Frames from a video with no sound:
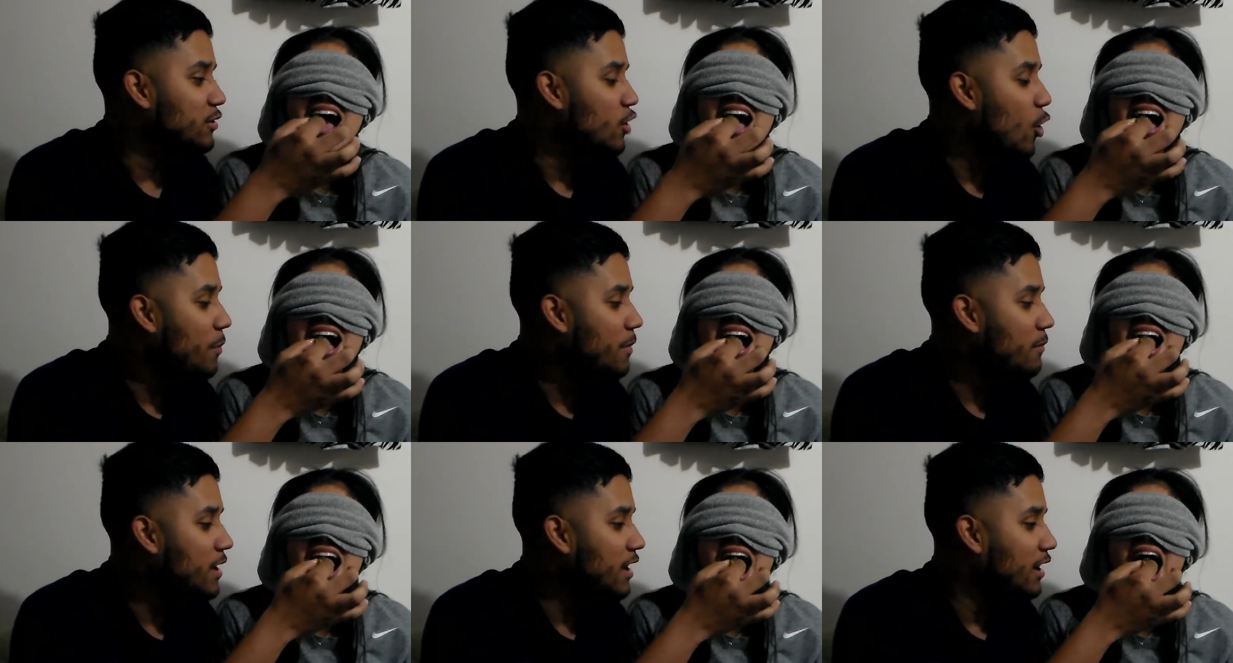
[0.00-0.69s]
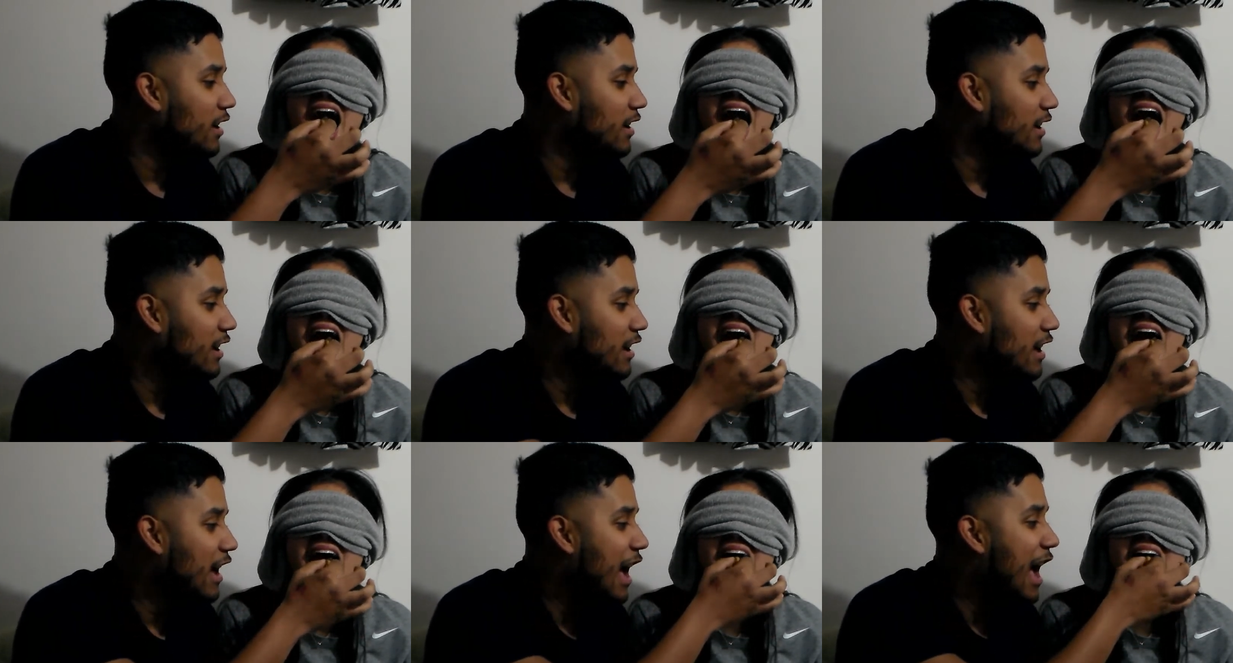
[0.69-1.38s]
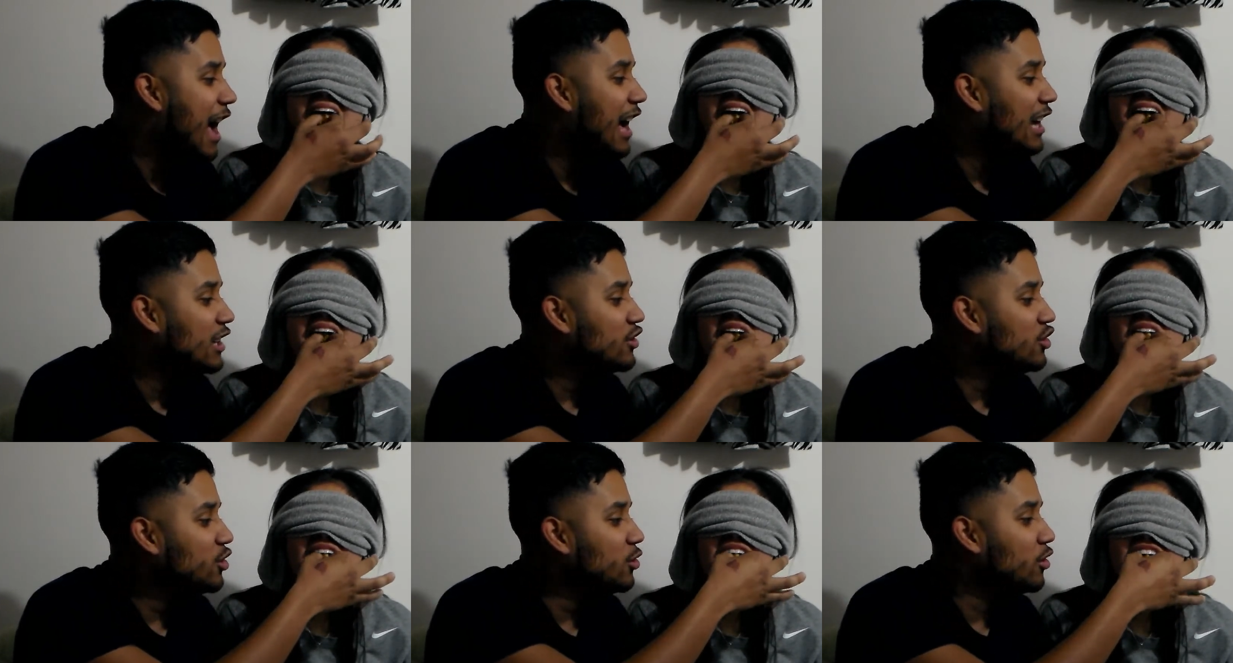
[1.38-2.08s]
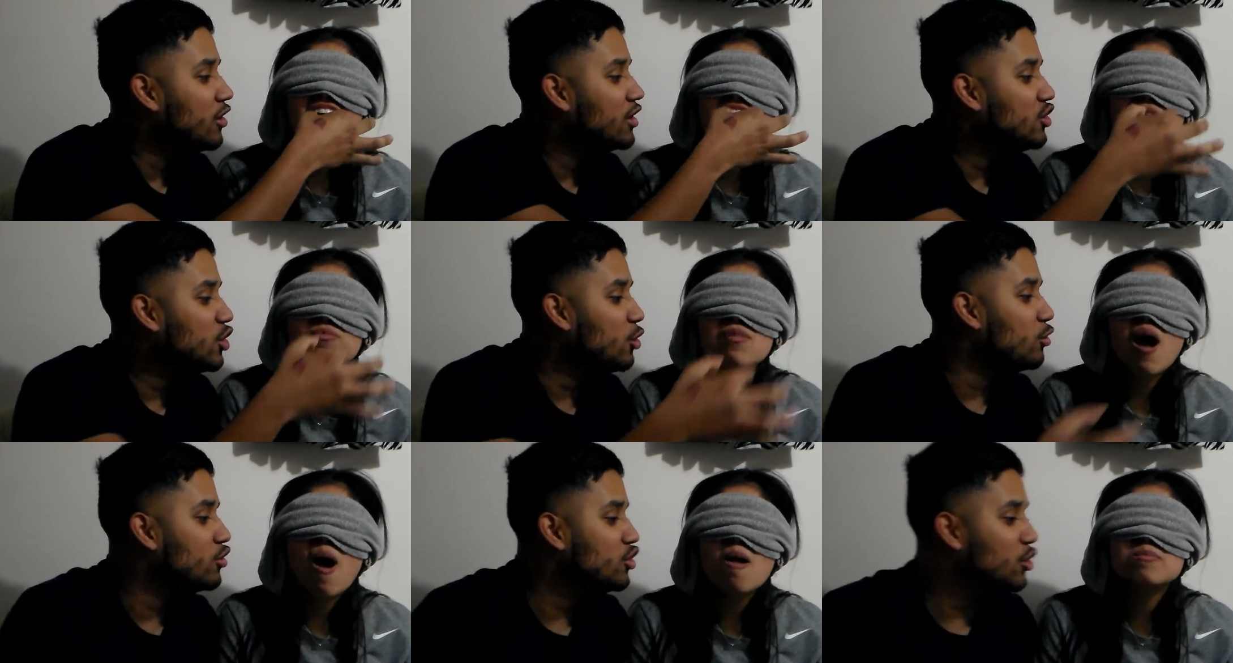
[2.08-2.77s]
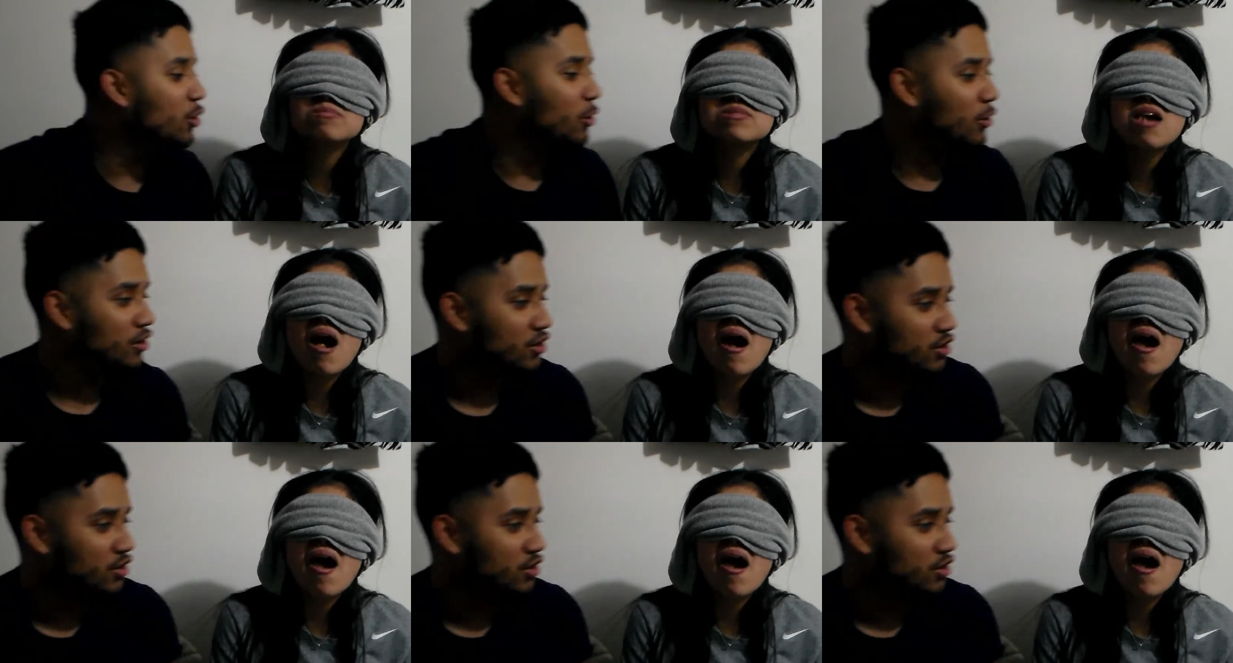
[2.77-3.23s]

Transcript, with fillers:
Speaker 1: three. Open big. Chew, chew, chew,